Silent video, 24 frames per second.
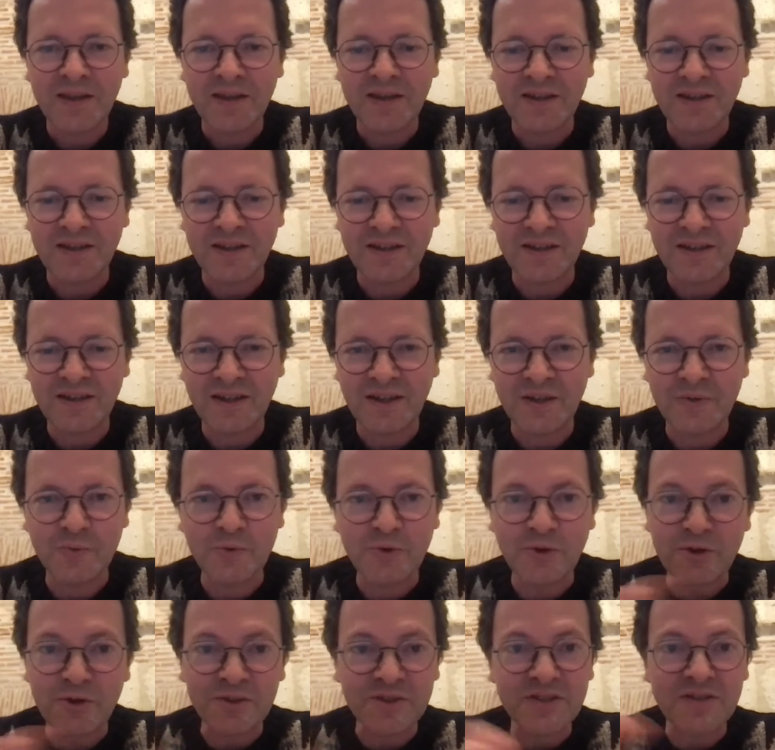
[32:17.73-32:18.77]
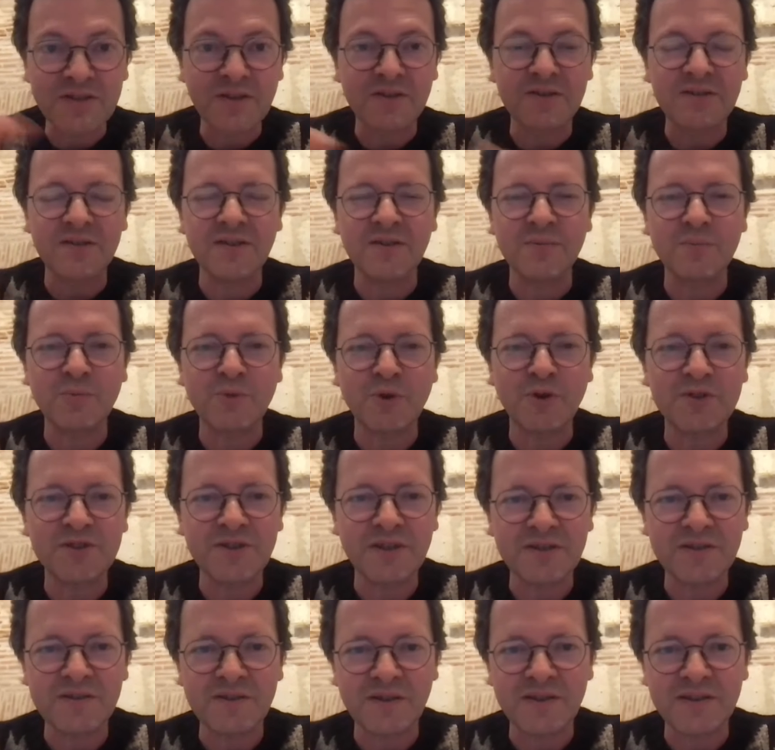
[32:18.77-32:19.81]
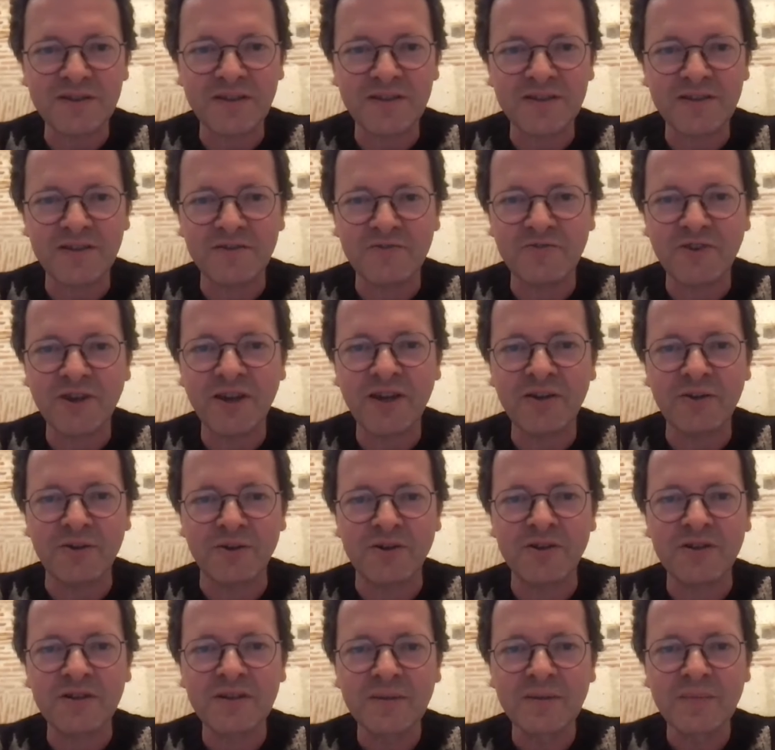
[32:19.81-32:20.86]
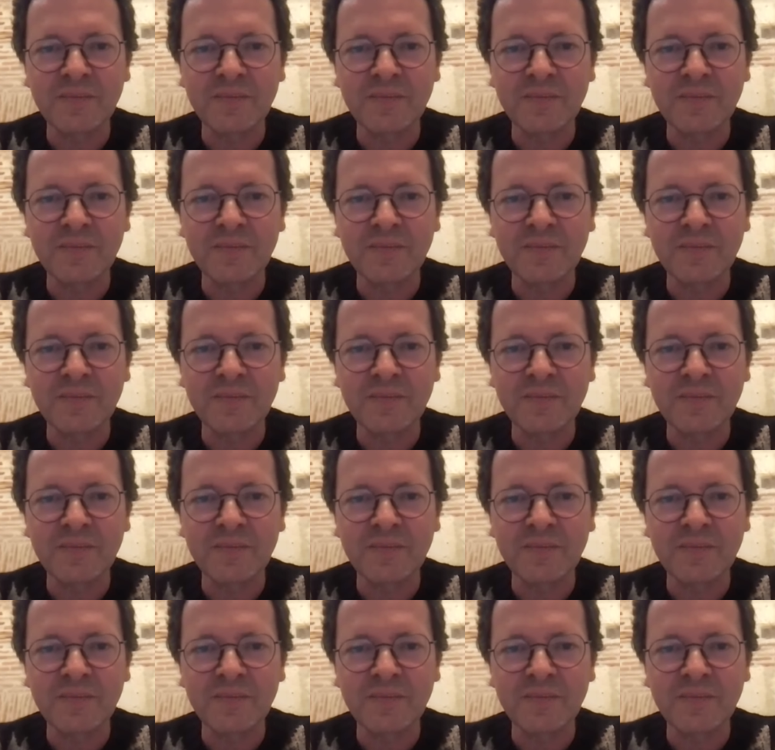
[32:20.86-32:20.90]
and we were discussing project success and failure.